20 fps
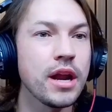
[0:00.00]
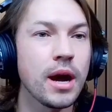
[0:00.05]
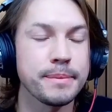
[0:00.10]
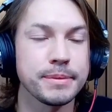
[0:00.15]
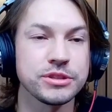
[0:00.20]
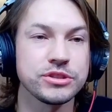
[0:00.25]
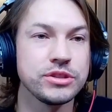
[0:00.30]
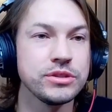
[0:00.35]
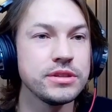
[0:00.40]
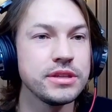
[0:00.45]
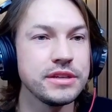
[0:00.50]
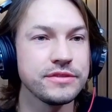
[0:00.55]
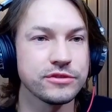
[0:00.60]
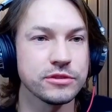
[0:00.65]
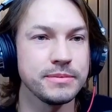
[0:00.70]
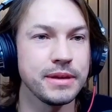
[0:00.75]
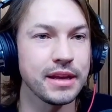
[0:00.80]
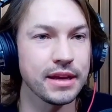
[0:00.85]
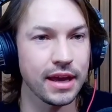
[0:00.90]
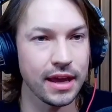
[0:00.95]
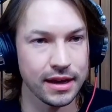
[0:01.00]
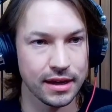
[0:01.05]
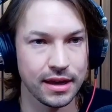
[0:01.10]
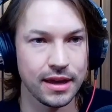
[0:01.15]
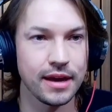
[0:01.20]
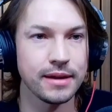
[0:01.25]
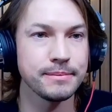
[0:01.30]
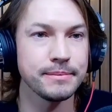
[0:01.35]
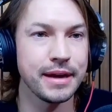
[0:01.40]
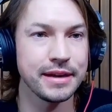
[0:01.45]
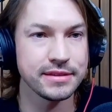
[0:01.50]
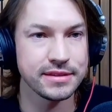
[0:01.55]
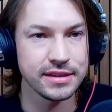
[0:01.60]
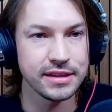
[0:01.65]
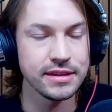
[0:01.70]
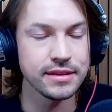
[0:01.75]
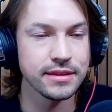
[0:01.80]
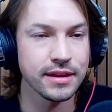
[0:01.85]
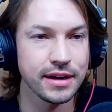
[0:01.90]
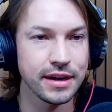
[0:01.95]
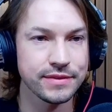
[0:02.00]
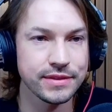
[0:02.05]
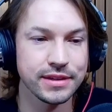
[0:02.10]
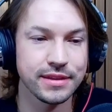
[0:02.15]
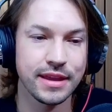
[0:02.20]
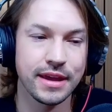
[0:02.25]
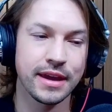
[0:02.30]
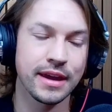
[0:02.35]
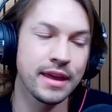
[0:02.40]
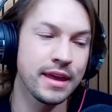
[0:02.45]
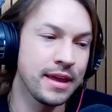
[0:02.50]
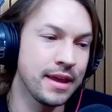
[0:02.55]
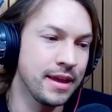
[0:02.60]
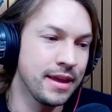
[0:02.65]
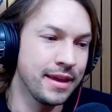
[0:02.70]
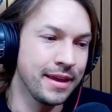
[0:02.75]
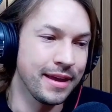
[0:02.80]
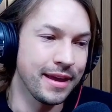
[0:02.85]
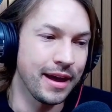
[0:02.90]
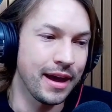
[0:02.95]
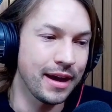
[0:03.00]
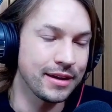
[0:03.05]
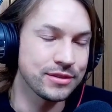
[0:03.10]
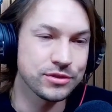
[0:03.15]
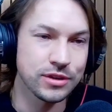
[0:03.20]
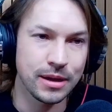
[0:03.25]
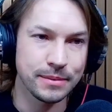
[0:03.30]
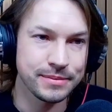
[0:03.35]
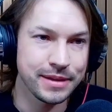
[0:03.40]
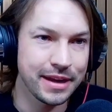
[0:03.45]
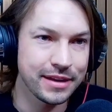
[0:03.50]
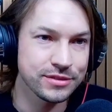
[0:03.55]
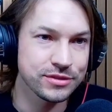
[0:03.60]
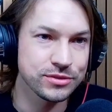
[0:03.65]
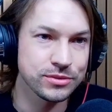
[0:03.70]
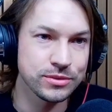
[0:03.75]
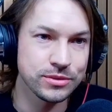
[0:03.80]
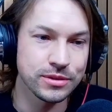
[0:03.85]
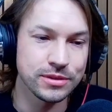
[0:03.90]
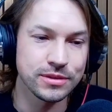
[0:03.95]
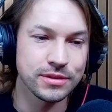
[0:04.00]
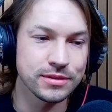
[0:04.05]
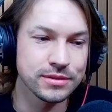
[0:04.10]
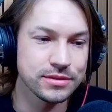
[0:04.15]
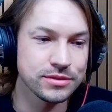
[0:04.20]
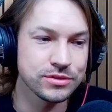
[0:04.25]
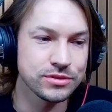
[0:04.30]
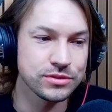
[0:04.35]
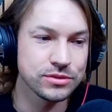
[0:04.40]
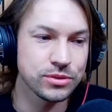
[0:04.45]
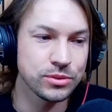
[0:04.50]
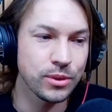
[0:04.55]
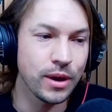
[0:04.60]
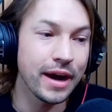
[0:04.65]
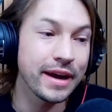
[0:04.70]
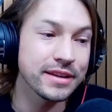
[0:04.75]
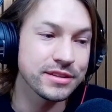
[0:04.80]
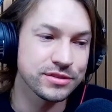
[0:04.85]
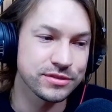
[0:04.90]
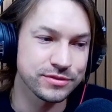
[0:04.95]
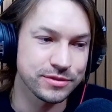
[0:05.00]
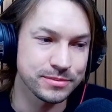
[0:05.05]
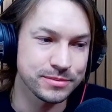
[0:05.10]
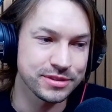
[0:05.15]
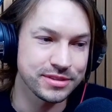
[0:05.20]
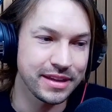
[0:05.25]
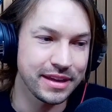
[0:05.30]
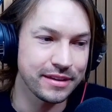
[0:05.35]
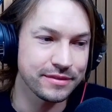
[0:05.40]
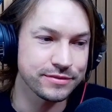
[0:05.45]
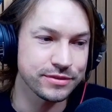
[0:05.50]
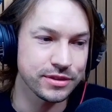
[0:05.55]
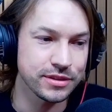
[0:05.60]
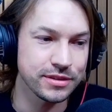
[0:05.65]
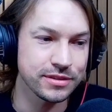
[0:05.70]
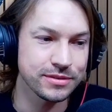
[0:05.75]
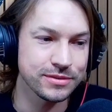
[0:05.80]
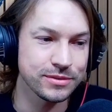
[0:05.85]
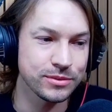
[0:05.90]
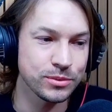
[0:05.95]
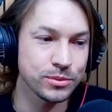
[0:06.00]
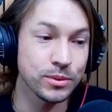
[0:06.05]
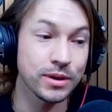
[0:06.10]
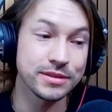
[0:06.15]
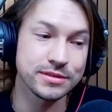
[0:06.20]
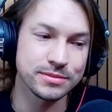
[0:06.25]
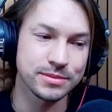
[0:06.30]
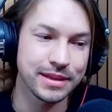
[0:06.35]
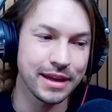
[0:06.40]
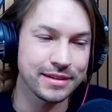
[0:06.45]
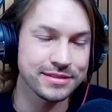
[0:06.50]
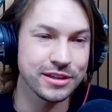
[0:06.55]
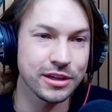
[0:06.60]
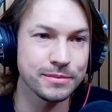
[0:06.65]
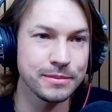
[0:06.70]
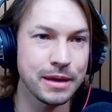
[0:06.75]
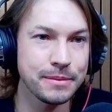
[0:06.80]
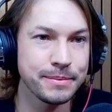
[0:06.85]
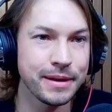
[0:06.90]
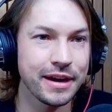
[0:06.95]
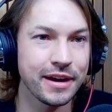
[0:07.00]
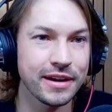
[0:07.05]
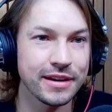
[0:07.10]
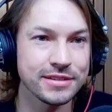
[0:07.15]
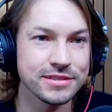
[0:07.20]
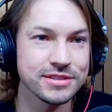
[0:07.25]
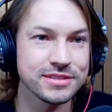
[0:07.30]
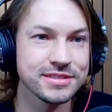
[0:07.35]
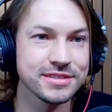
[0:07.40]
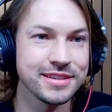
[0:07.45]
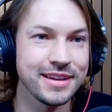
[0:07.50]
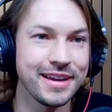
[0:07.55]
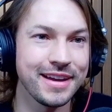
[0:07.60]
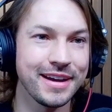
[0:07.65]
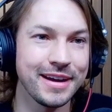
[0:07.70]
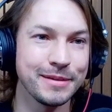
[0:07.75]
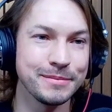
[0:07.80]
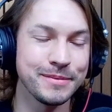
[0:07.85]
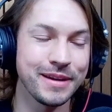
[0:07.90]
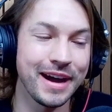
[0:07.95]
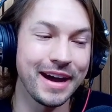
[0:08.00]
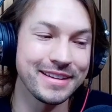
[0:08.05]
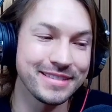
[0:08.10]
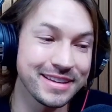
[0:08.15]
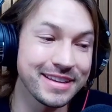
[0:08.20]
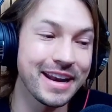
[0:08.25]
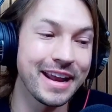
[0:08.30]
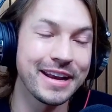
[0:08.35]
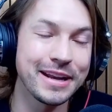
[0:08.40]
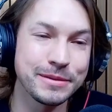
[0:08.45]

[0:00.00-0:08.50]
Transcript: opportunity for me to kind of cut my teeth on everything. I dropped out of school twice from Stanford, once without telling my parents. I did end